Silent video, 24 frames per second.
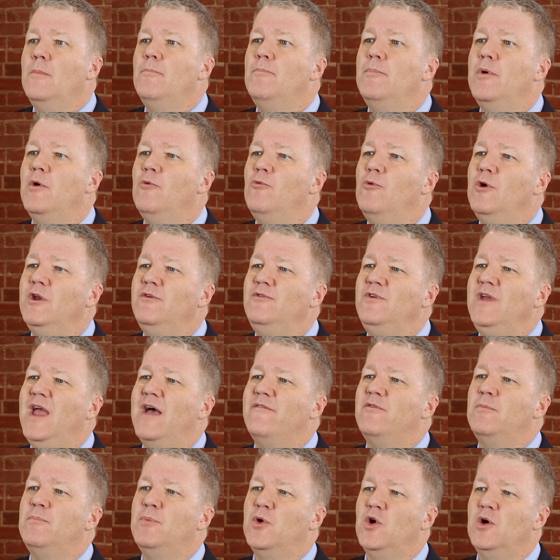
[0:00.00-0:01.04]
But what if you
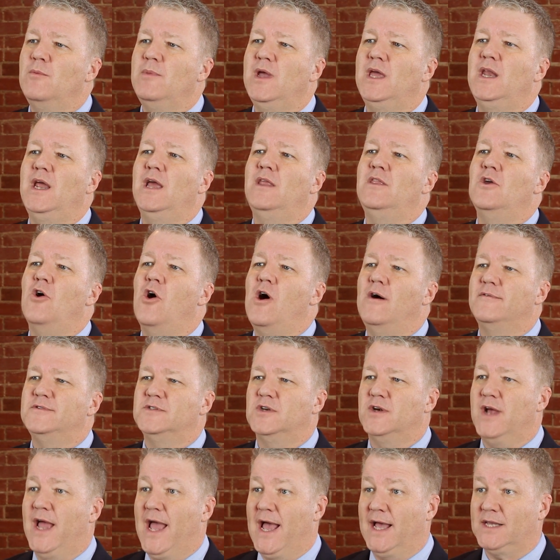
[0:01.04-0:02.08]
have a permit and the
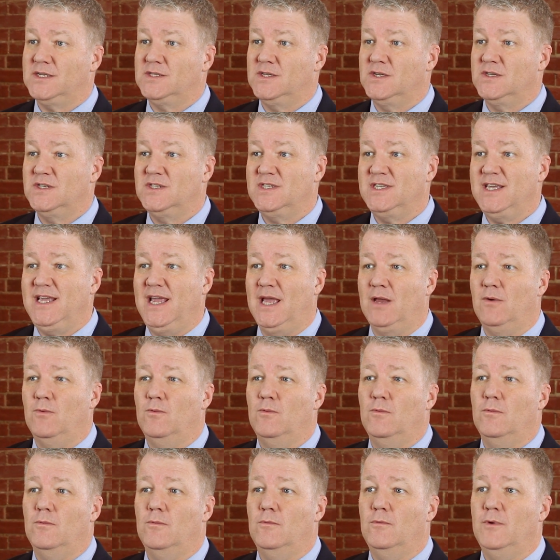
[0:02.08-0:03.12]
officer asks to see it
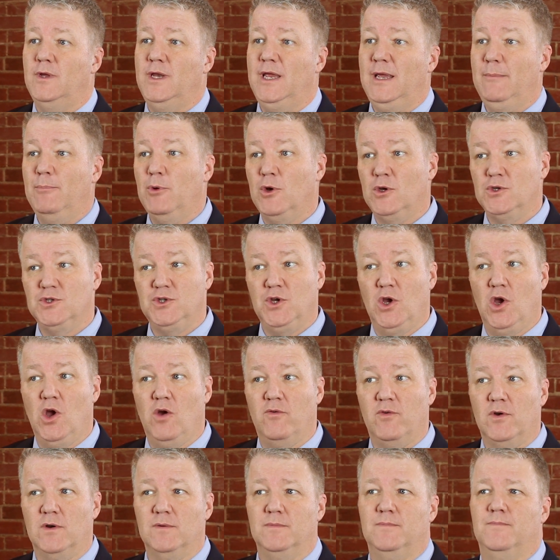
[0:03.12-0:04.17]
when he pulls you
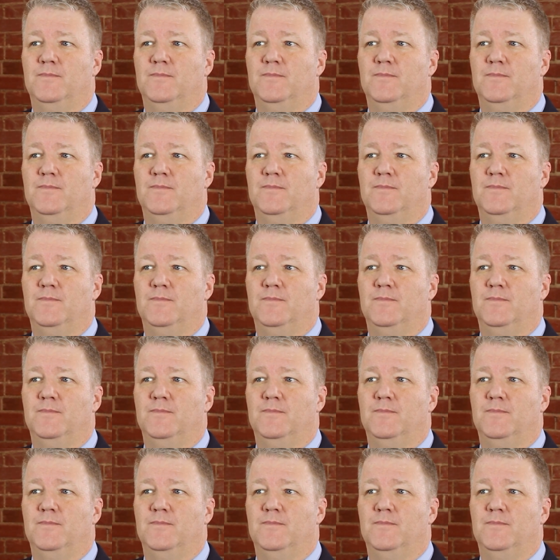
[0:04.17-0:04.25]
over?